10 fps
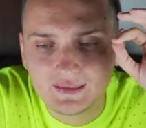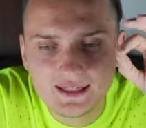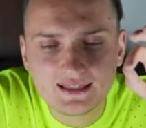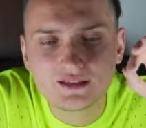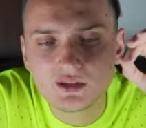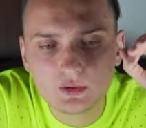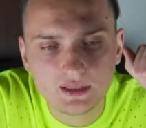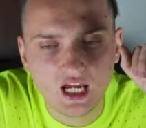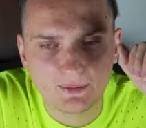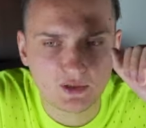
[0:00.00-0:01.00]
These are new
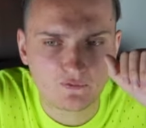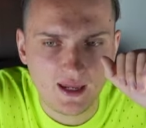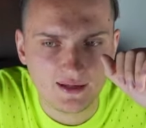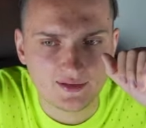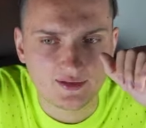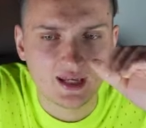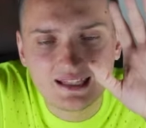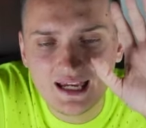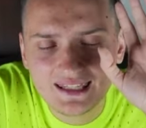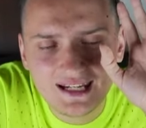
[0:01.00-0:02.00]
types of assets.
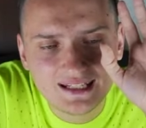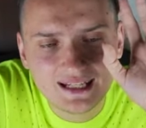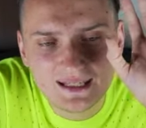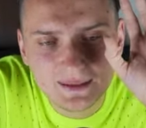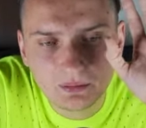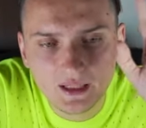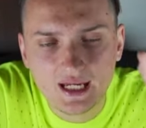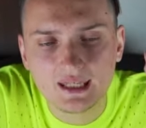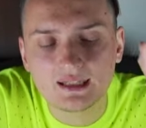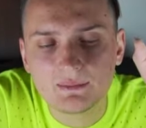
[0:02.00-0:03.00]
And I can
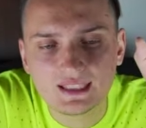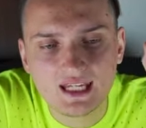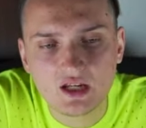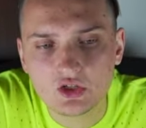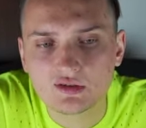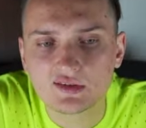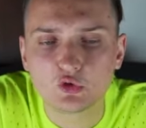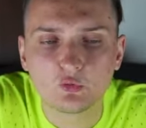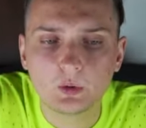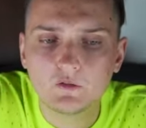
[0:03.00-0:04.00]
explain limitations
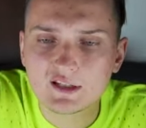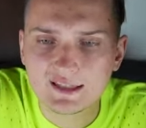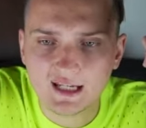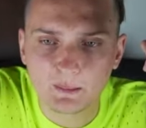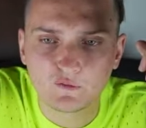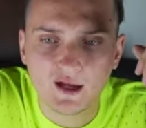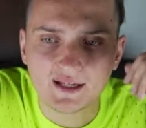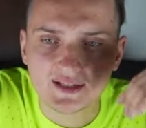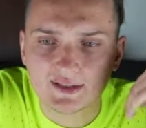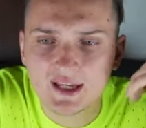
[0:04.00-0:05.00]
of previous type of
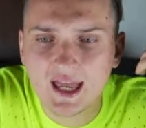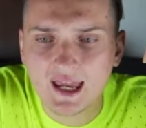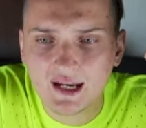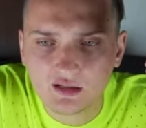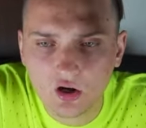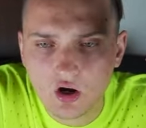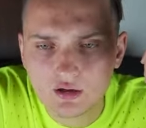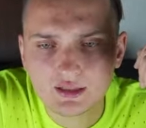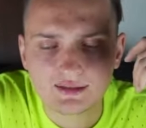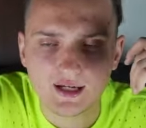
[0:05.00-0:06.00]
assets and
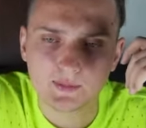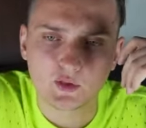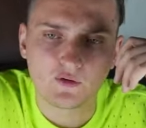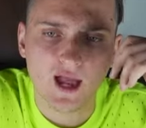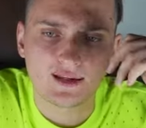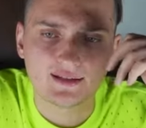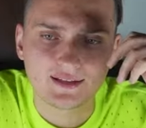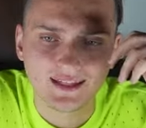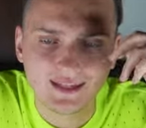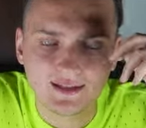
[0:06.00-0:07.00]
current types of assets
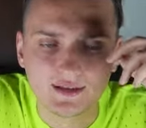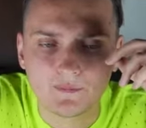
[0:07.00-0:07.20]
easily.